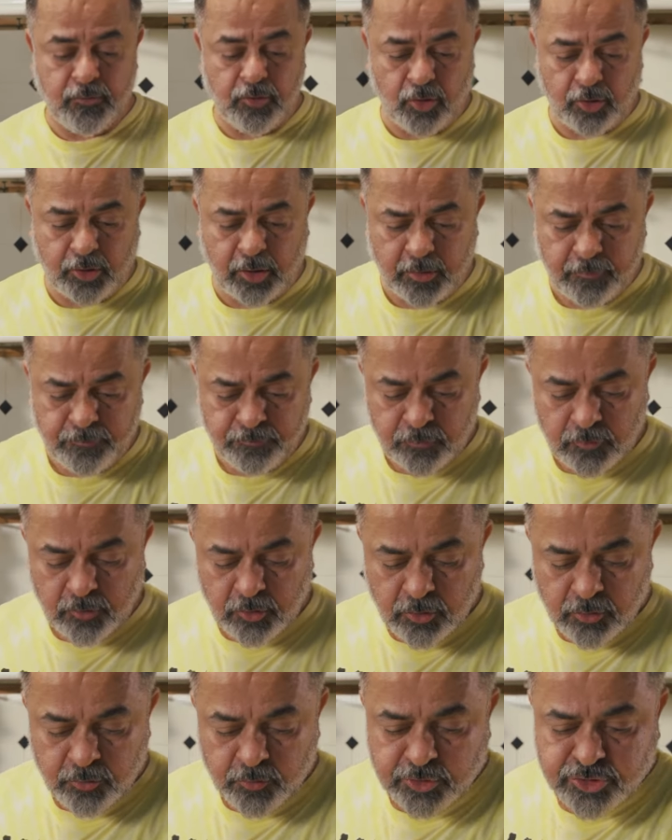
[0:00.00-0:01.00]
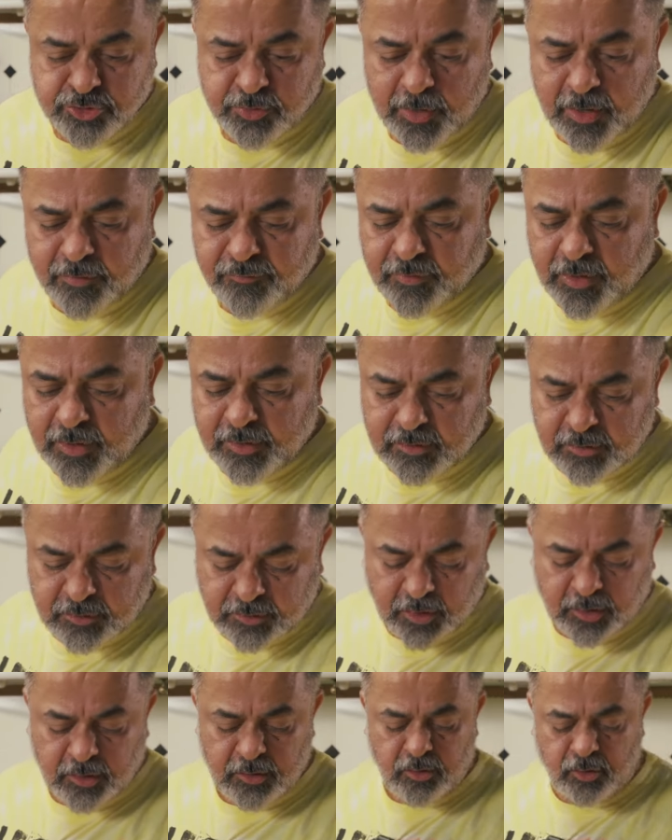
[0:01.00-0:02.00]
okay, which we have right here.
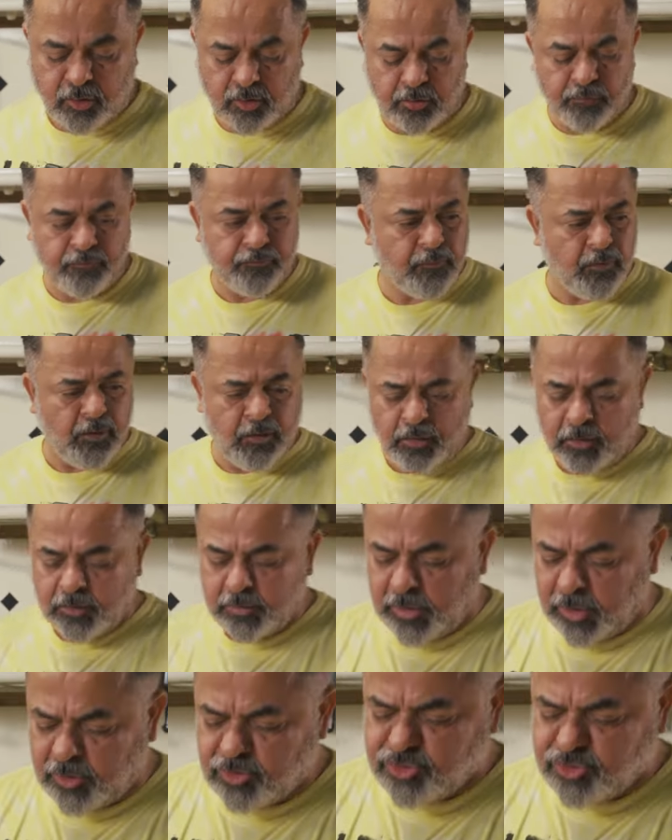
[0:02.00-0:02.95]
Take a look. Now